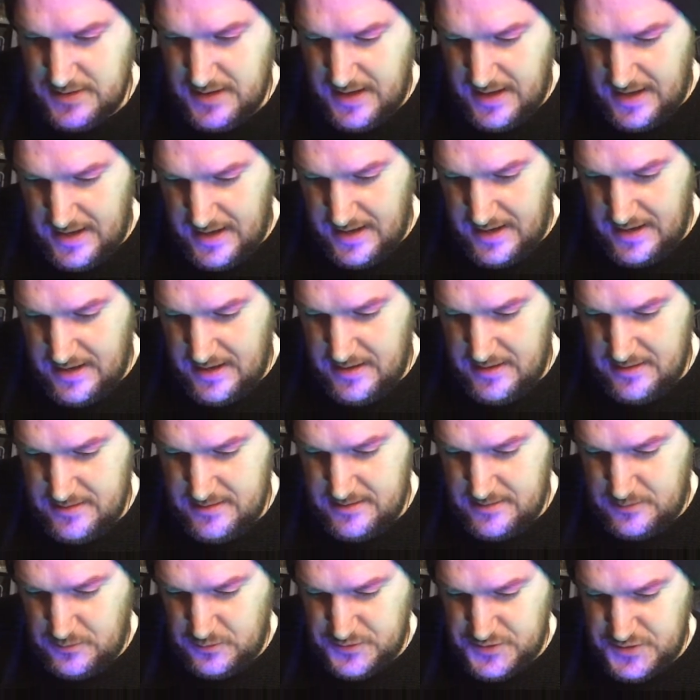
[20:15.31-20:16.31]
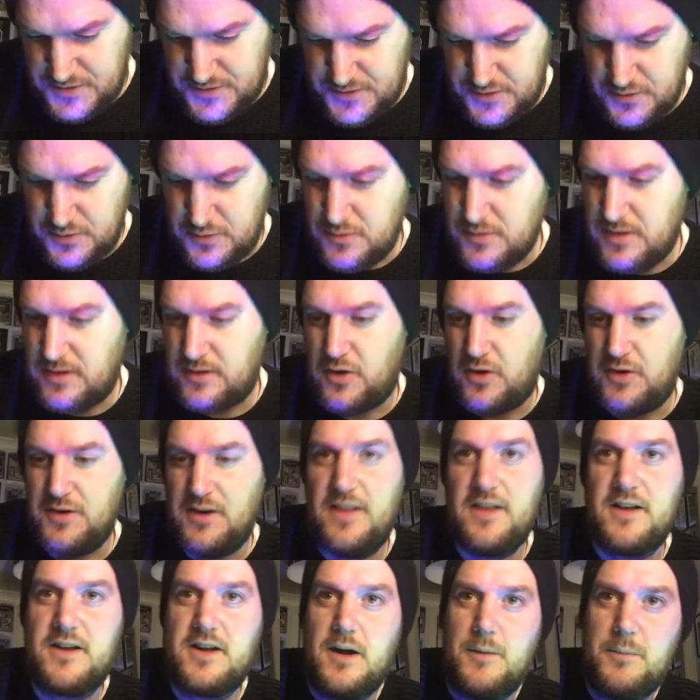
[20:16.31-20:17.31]
I've got
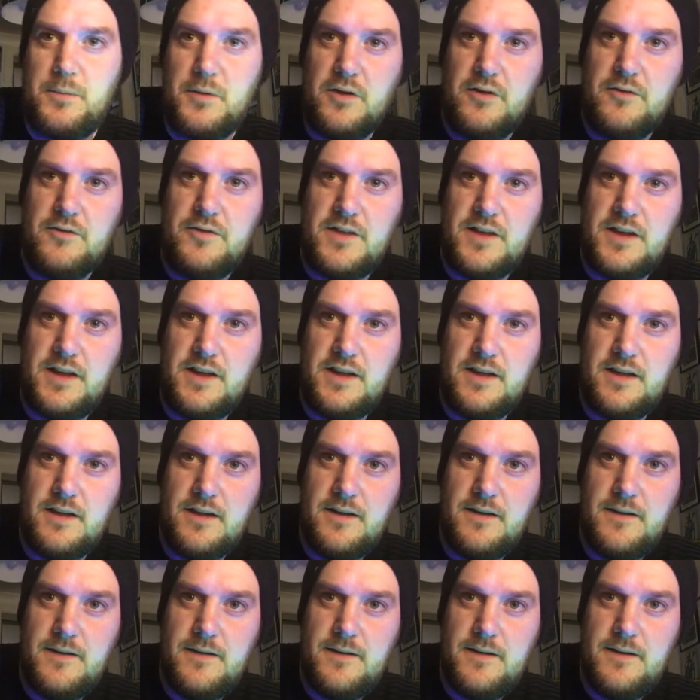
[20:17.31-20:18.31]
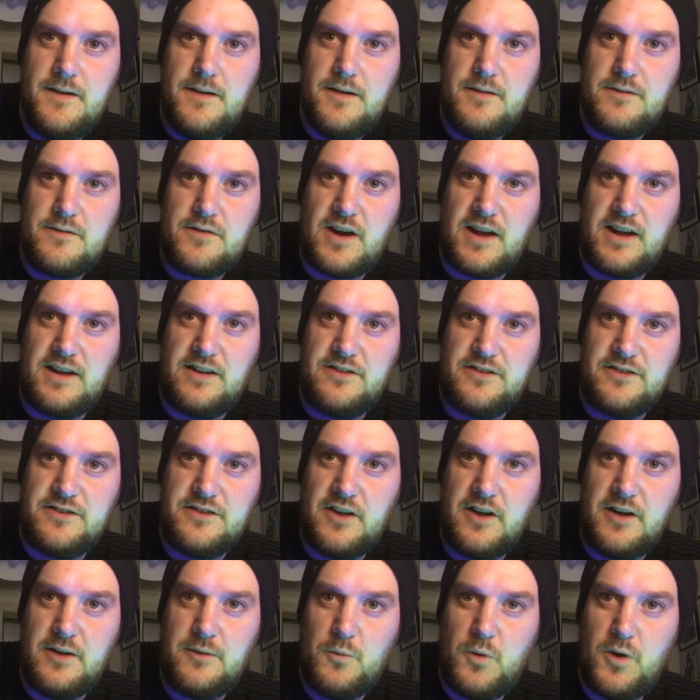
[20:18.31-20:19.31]
another couple of the
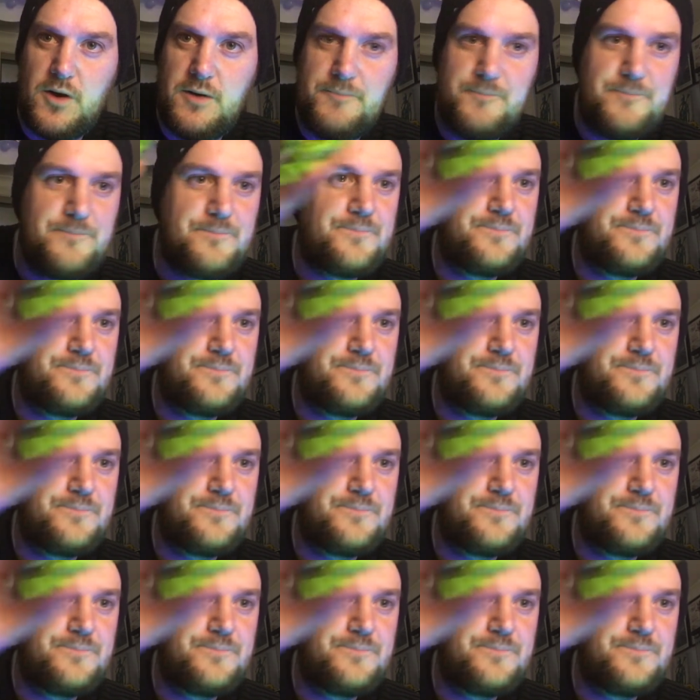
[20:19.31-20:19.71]
Frankenstein one.